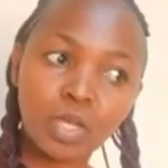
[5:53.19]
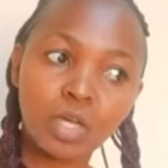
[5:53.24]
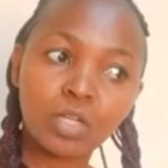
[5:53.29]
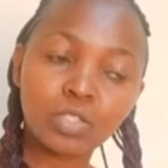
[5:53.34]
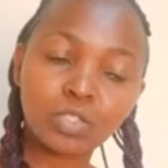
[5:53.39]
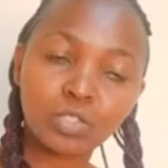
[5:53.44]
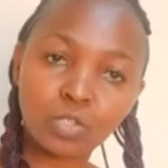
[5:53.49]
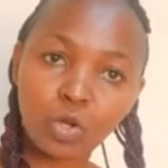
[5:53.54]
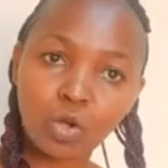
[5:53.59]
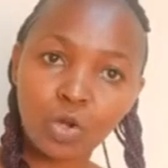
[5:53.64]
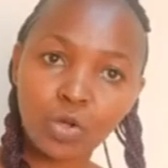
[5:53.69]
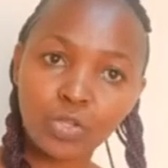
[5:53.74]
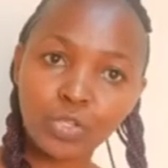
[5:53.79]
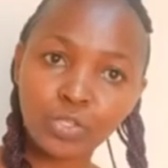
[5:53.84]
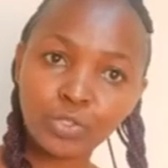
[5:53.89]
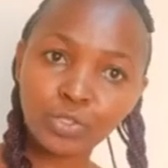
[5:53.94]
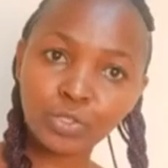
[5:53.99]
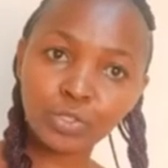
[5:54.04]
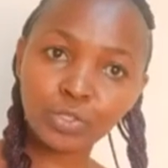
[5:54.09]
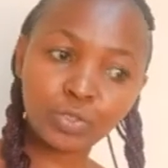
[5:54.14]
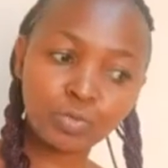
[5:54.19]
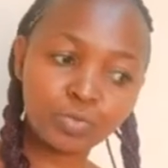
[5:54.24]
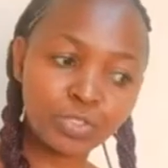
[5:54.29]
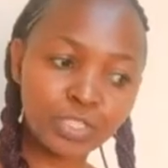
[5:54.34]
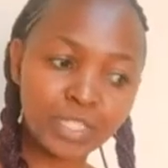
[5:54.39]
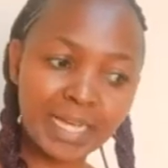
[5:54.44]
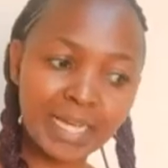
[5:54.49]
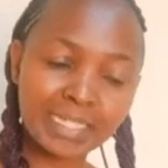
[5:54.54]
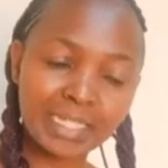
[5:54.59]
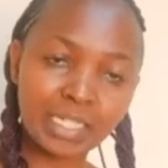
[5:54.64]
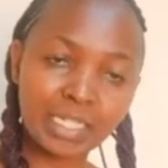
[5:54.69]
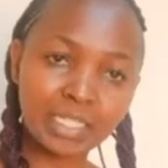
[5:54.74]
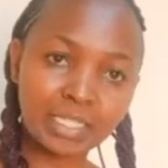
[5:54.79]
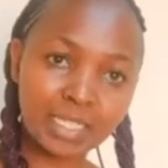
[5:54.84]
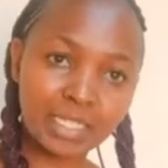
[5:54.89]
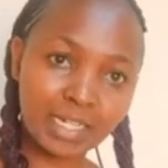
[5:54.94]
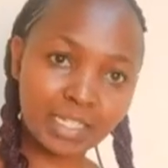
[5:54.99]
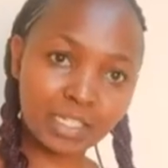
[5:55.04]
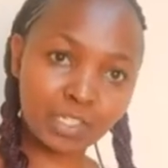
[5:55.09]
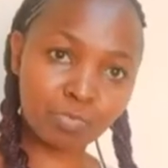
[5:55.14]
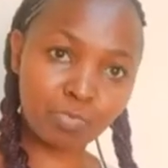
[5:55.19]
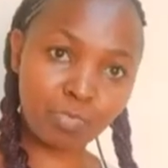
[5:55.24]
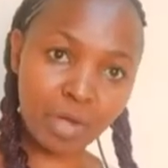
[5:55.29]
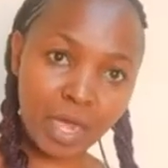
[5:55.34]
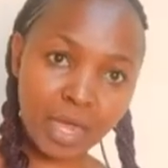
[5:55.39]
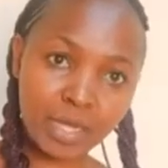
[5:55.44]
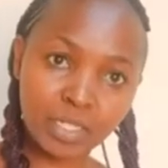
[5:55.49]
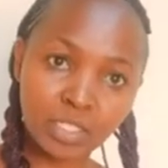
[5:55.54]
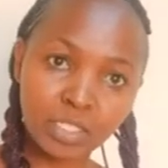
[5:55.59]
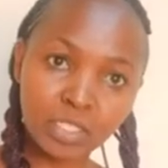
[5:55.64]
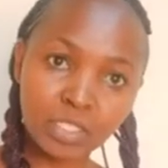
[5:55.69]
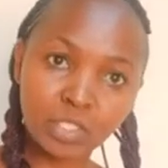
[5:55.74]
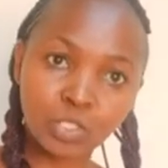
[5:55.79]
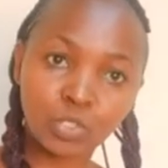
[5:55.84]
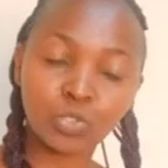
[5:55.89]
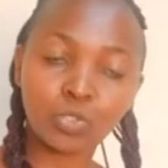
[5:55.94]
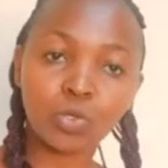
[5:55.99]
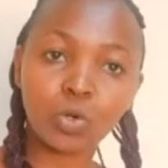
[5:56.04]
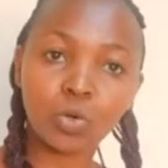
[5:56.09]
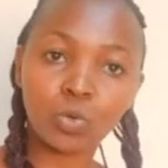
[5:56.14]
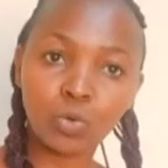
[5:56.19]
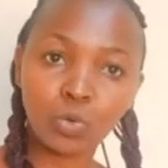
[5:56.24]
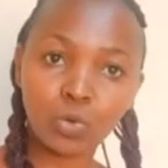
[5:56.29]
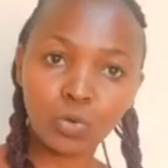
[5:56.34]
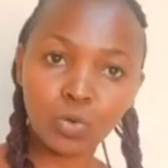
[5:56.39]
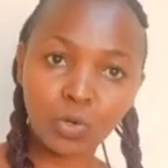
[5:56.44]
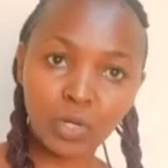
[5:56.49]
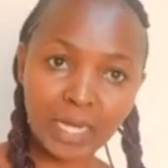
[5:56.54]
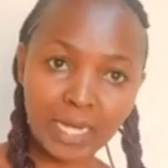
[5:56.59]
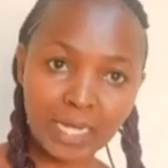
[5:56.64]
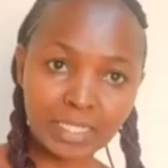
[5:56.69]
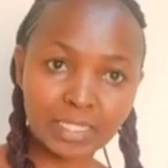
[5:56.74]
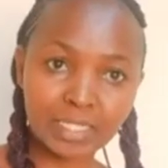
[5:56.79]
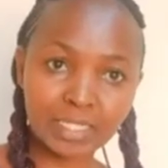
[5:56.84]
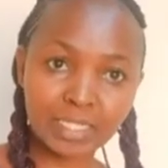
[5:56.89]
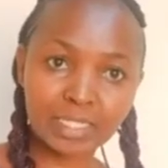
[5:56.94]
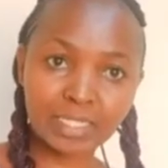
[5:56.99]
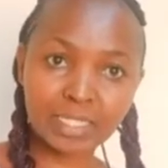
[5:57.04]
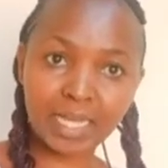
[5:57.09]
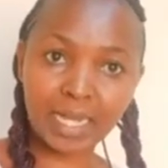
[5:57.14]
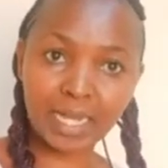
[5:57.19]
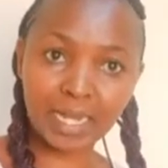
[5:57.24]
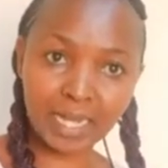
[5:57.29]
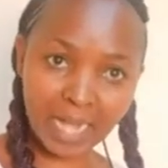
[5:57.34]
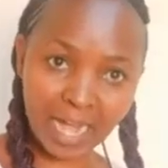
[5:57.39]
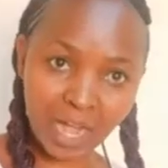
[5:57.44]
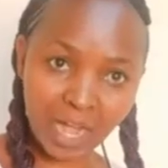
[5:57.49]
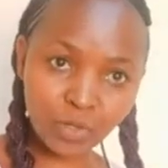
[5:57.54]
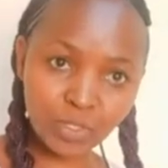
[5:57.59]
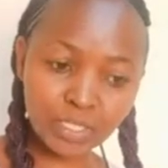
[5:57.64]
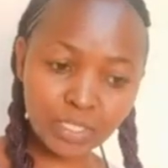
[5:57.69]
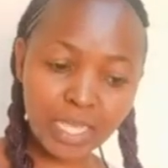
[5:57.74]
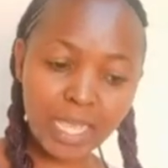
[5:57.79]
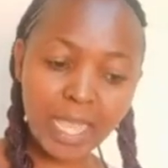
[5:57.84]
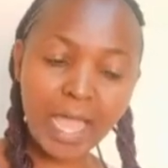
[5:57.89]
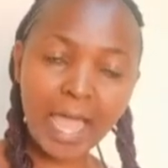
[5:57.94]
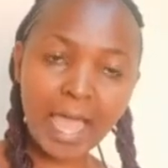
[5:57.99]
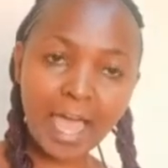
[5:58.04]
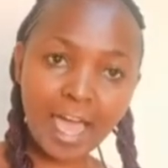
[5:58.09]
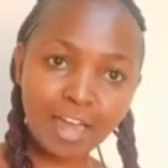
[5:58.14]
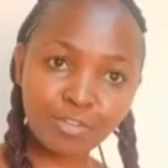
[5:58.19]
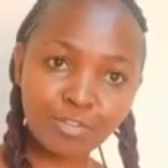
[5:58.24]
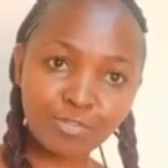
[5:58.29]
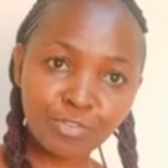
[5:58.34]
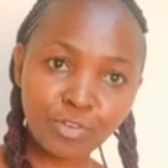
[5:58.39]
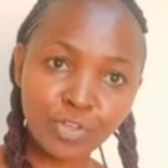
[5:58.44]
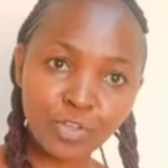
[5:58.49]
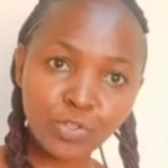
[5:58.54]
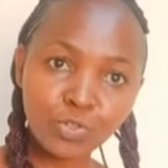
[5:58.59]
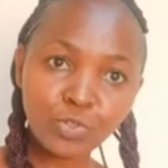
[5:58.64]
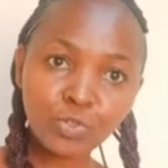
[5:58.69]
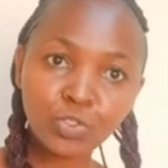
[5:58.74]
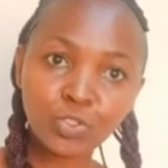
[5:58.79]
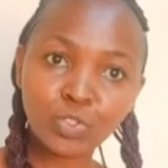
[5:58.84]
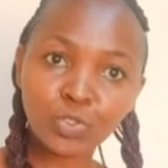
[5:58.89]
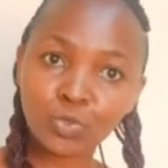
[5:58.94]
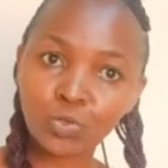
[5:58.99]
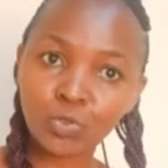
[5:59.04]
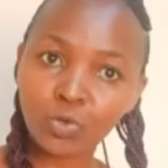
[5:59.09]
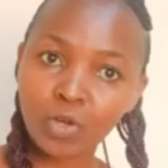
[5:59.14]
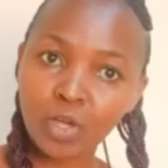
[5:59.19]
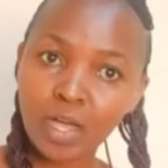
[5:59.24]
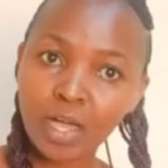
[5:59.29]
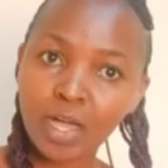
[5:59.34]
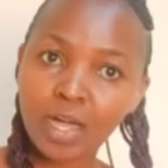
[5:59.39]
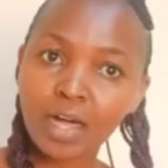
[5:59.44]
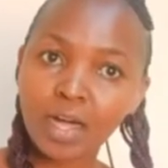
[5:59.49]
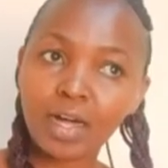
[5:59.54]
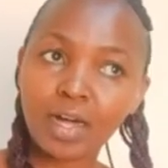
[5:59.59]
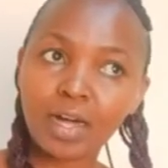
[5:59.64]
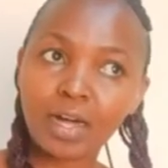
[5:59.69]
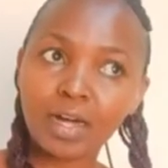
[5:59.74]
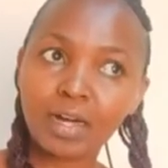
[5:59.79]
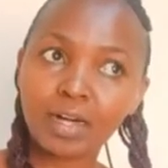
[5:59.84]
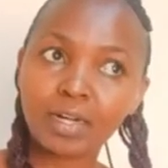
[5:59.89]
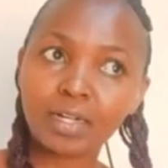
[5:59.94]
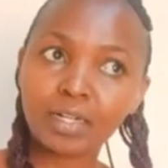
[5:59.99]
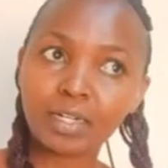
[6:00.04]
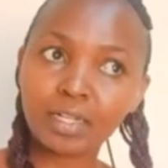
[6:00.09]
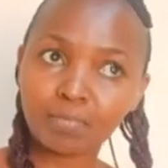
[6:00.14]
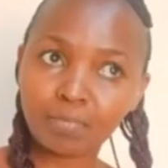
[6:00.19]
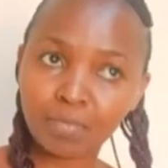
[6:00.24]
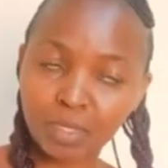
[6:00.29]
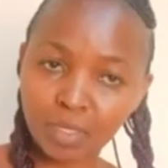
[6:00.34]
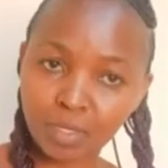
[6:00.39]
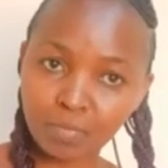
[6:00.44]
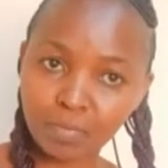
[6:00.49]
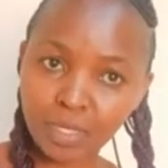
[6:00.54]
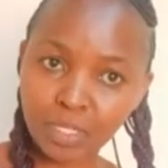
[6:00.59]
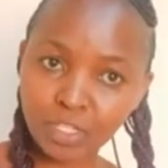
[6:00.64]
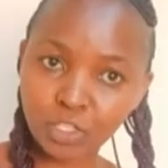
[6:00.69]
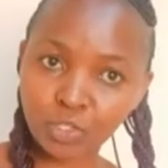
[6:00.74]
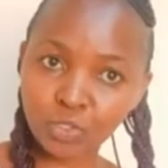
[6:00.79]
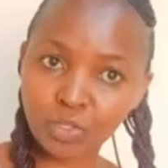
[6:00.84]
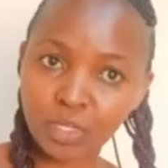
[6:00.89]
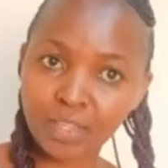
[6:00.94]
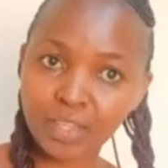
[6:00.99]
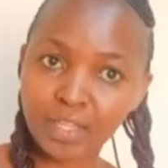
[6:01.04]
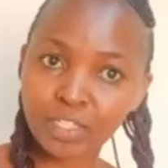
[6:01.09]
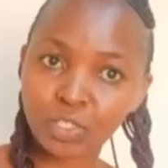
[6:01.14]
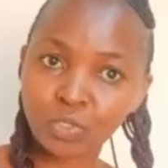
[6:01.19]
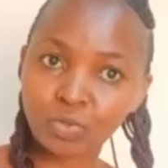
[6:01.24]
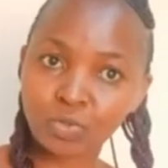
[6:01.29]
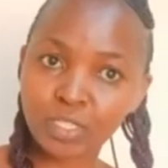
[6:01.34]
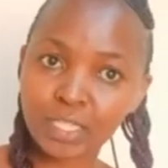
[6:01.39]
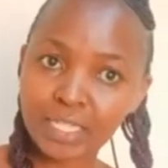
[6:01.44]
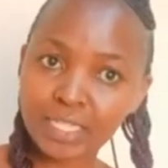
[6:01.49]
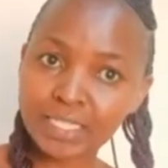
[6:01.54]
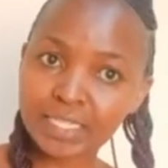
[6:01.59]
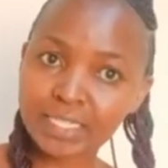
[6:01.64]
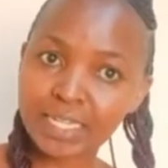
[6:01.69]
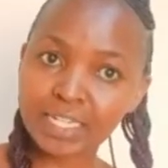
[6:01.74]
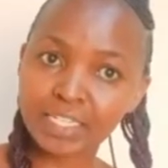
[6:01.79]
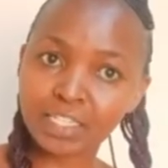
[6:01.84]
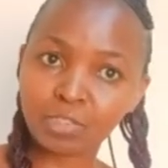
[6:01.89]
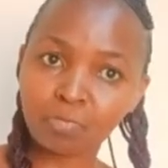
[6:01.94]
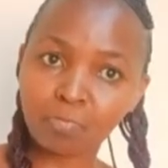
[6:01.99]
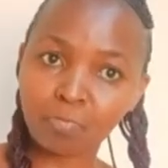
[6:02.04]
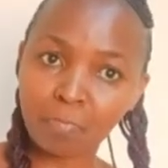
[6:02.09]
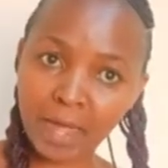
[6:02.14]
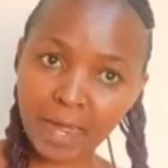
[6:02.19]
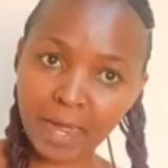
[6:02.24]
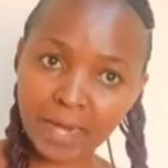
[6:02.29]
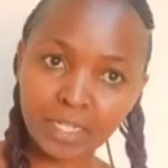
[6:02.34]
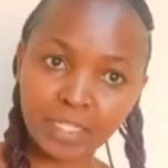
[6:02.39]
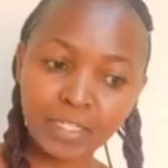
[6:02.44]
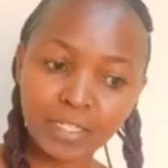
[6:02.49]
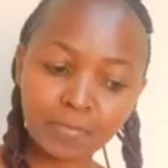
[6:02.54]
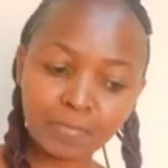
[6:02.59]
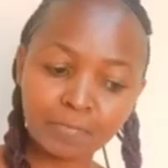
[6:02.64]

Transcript: So YouTube channels that money to your Google AdSense account and for you to uh, make sure that you get that money,